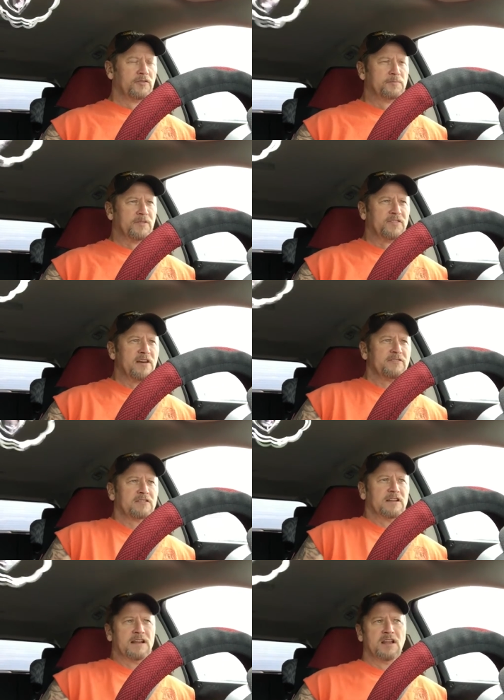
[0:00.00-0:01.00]

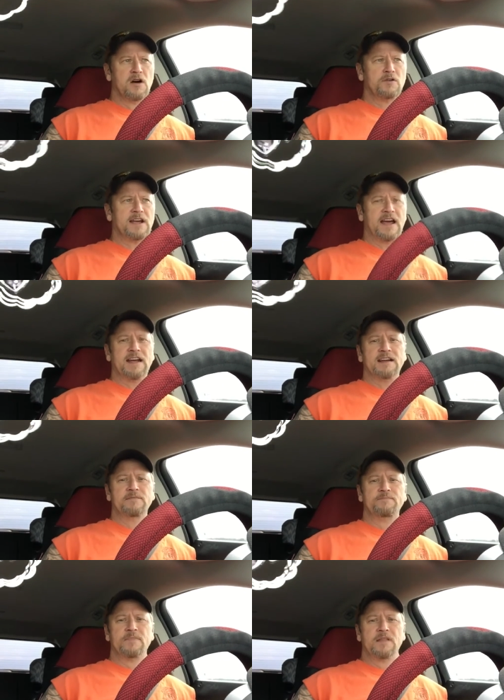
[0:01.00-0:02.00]
specifically locate
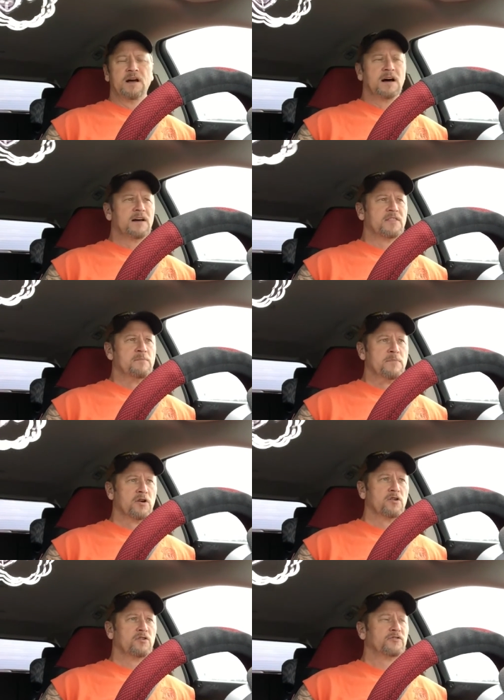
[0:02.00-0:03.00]
the
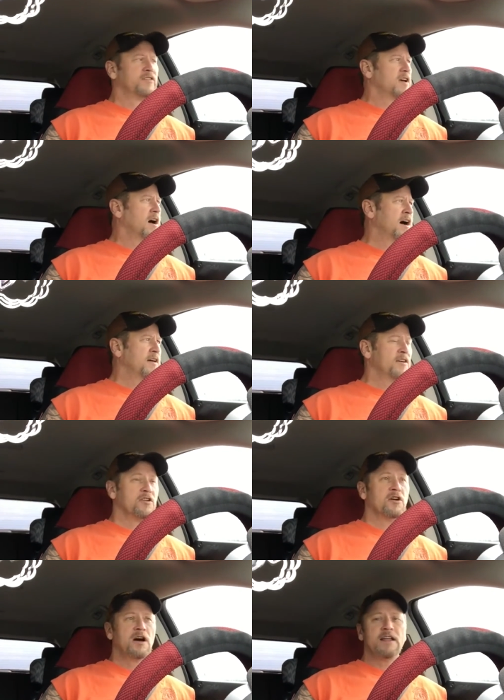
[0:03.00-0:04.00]
murals that
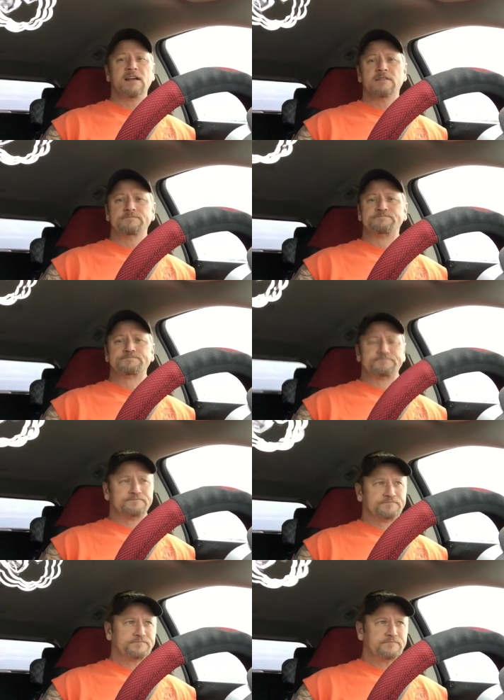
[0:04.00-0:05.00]
you're hunting,
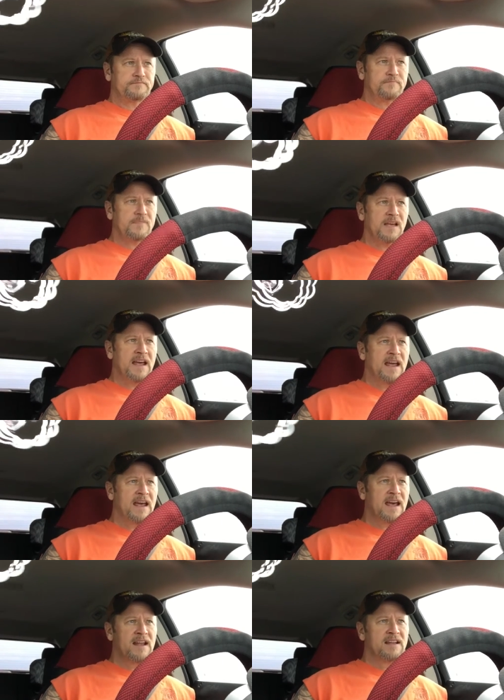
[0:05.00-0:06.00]

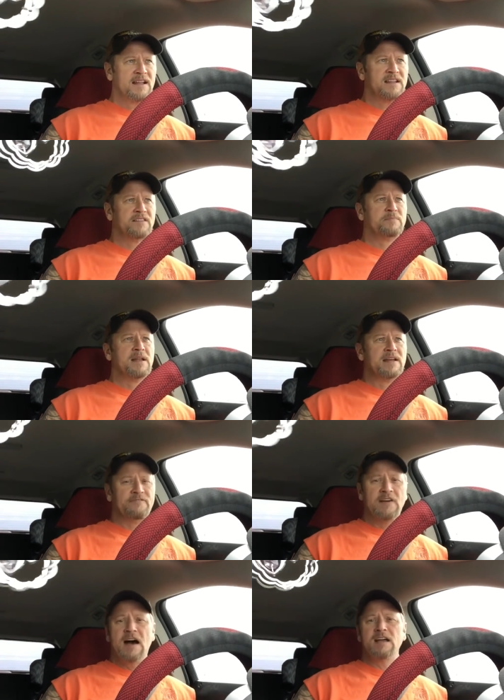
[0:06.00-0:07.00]
and it has been a
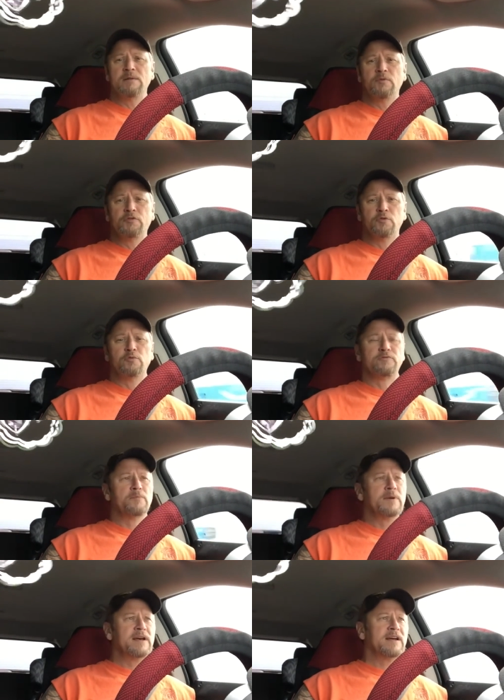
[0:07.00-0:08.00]
valuable tool
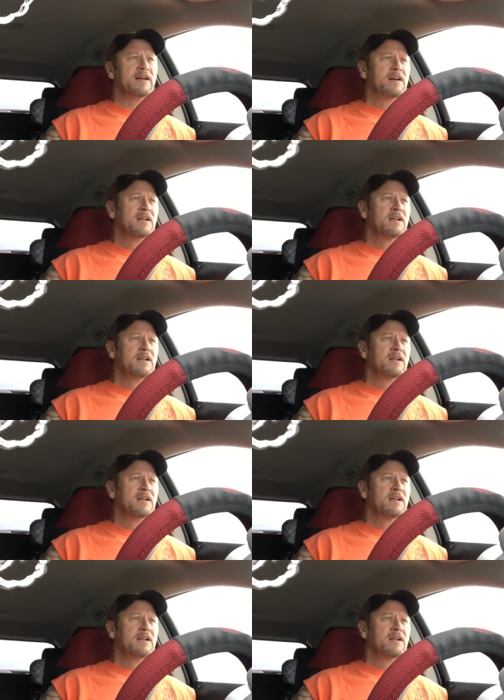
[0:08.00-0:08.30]
for me.